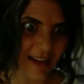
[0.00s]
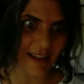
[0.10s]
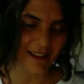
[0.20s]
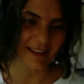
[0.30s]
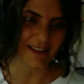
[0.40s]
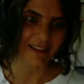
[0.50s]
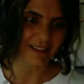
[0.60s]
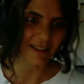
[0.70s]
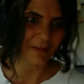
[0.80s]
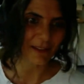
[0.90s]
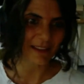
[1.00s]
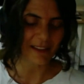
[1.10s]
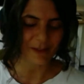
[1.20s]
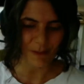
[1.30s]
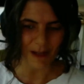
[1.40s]
started with it as
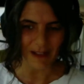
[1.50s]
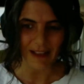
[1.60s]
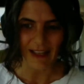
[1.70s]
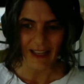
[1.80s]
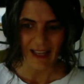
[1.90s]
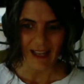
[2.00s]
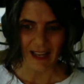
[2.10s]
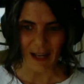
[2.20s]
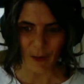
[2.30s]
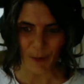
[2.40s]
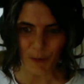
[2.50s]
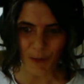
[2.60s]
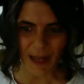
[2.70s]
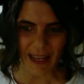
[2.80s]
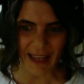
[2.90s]
well.
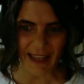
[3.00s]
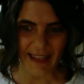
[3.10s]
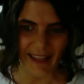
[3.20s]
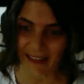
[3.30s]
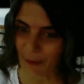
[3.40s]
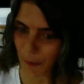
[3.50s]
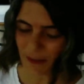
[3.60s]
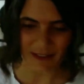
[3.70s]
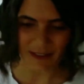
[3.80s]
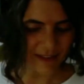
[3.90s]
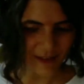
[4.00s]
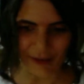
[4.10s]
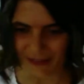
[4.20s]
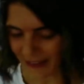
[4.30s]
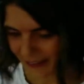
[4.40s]
And then quickly just
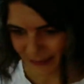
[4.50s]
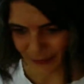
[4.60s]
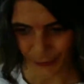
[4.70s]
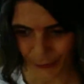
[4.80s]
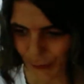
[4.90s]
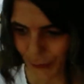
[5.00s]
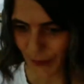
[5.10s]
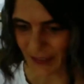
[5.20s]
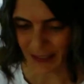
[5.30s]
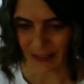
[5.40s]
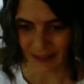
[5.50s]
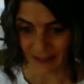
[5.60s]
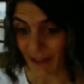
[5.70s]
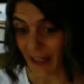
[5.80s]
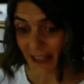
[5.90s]
got sucked into
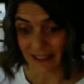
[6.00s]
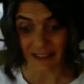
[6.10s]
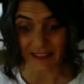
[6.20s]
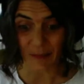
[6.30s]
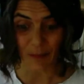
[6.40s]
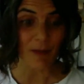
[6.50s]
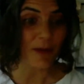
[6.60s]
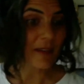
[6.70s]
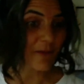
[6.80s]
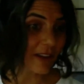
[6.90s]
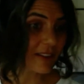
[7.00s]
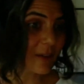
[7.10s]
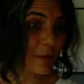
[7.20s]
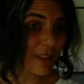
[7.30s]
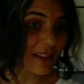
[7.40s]
realizing that maybe investing
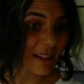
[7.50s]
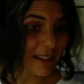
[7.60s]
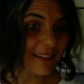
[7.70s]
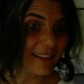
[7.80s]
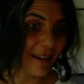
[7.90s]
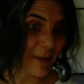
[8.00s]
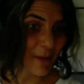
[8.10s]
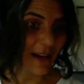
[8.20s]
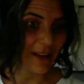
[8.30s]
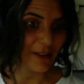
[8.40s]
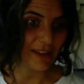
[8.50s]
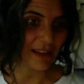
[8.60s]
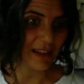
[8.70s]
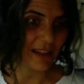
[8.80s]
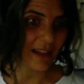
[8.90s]
was a little early, but
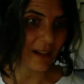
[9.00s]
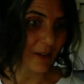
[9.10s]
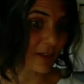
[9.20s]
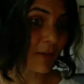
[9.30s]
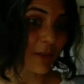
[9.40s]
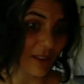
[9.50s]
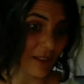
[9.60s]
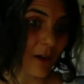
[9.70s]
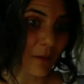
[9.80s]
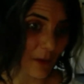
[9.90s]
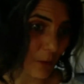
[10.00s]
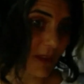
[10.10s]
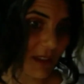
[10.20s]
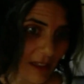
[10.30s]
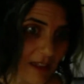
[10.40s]
actually some of these companies, what they
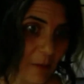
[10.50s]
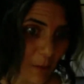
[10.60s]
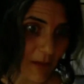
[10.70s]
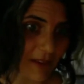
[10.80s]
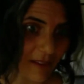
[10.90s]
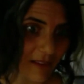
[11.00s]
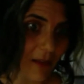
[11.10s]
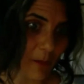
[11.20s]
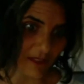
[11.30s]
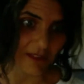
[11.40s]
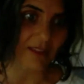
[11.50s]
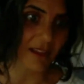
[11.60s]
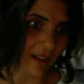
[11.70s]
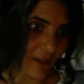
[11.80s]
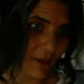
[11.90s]
needed was the business side
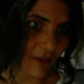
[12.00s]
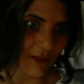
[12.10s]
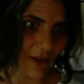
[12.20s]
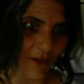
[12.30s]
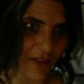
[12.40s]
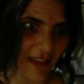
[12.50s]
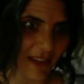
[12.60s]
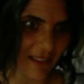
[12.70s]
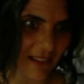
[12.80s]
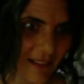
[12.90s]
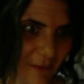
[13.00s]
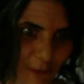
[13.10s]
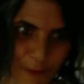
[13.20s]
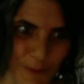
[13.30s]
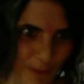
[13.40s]
of things. And,
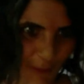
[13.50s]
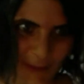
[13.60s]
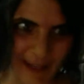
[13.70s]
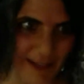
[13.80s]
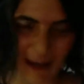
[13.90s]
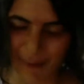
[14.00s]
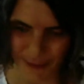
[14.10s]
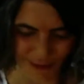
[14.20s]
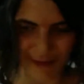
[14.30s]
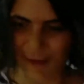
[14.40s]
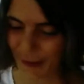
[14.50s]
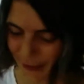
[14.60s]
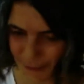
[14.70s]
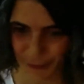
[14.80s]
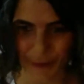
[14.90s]
I was just talking to